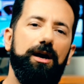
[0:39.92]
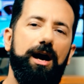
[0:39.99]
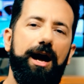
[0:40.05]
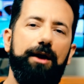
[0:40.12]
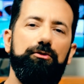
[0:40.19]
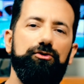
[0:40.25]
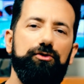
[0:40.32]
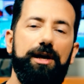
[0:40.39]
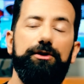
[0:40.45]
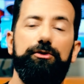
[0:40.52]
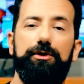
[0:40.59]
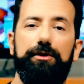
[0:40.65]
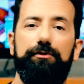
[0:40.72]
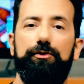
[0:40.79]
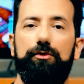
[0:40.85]
I will try to
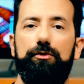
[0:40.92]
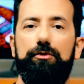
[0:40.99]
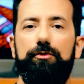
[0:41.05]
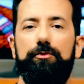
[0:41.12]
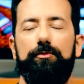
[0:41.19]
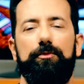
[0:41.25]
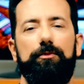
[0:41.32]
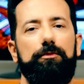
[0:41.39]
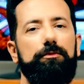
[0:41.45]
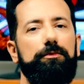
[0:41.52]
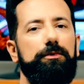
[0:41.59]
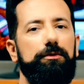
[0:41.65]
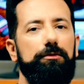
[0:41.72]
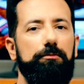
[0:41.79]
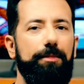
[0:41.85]
give you
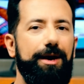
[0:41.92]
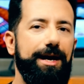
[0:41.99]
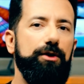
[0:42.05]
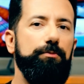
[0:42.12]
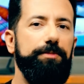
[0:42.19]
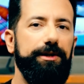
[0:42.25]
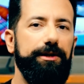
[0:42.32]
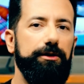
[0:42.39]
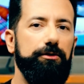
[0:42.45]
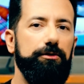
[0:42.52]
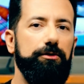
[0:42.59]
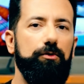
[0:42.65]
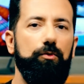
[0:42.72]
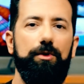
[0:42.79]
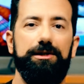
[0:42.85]
my
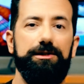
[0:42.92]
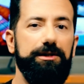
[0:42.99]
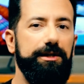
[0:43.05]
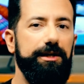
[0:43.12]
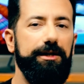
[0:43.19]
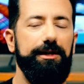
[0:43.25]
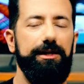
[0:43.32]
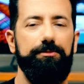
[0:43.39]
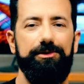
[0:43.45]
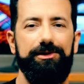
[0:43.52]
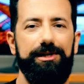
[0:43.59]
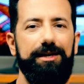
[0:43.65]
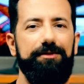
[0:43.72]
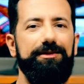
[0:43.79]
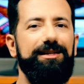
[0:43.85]
opinion. Once again, let me
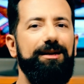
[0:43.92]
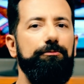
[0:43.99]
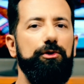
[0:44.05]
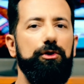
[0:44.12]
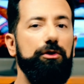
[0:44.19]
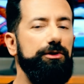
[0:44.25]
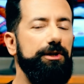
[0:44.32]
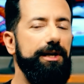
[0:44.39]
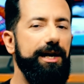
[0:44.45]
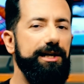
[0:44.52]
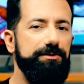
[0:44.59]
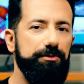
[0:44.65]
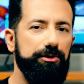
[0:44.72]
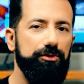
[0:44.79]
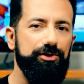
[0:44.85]
say that I'm not an
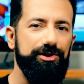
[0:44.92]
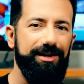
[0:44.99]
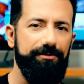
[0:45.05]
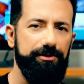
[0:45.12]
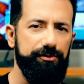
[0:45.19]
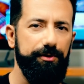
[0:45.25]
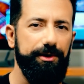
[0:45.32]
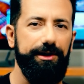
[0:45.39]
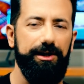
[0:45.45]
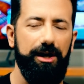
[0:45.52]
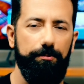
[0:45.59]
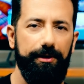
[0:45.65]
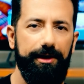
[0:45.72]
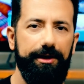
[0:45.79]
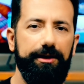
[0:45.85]
expert on 7 string guitar
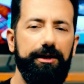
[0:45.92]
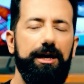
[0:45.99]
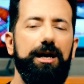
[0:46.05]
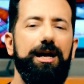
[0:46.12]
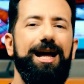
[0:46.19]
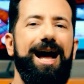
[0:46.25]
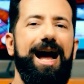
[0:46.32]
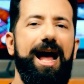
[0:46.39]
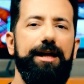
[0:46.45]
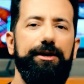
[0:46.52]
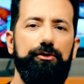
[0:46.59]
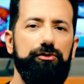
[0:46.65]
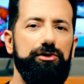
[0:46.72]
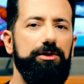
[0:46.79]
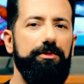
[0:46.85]
playing. I
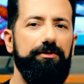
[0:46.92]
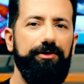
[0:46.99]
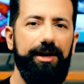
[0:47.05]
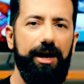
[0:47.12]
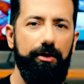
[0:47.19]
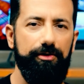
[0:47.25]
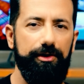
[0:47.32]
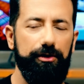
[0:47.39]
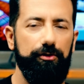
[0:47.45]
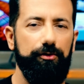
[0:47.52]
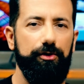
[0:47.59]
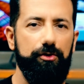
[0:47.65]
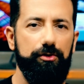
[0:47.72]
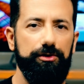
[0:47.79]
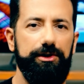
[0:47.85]
use them every now and then on
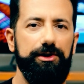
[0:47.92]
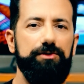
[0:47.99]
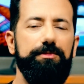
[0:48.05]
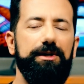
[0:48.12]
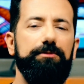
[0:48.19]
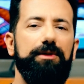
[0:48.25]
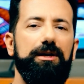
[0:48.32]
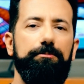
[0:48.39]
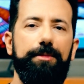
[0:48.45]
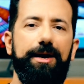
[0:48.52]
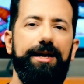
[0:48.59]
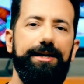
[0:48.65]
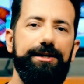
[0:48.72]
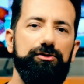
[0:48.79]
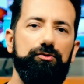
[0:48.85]
recordings, but my
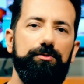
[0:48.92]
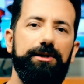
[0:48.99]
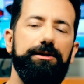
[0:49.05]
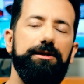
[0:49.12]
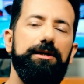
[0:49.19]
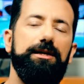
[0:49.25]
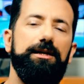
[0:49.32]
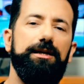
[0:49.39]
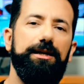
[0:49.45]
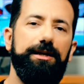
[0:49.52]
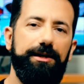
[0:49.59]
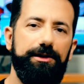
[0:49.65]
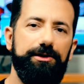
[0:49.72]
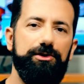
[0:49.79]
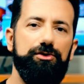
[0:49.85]
main instrument
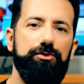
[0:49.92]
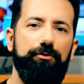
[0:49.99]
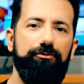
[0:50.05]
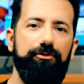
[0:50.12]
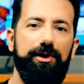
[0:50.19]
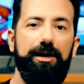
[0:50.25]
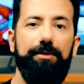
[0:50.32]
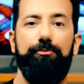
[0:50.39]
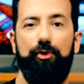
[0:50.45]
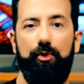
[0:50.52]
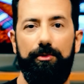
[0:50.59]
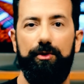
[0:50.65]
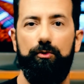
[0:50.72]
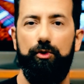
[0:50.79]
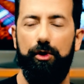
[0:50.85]
is so far and
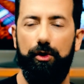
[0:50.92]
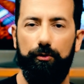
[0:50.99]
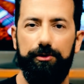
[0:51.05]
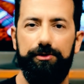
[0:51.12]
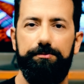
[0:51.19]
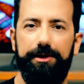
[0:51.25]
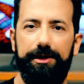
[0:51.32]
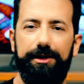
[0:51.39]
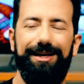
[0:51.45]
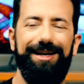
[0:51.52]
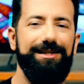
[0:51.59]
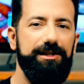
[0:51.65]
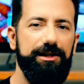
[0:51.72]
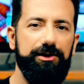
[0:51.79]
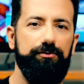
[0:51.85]
probably will always be a
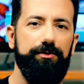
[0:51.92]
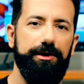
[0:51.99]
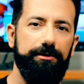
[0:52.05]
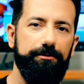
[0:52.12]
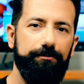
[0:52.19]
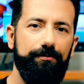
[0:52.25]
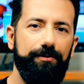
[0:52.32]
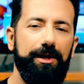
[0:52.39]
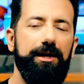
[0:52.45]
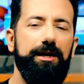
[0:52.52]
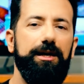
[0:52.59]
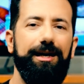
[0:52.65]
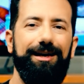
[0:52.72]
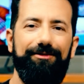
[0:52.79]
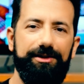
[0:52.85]
6 string.
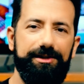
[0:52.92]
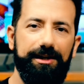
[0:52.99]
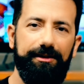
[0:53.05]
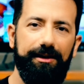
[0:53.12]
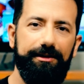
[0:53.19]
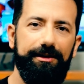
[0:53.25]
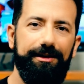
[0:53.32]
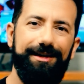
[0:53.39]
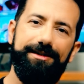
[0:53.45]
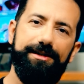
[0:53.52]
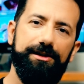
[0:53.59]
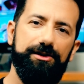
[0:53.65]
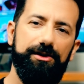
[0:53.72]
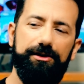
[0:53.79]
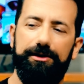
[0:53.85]
Having said that, let's get
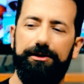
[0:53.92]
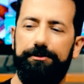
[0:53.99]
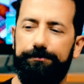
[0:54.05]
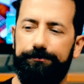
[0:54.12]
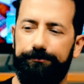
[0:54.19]
started.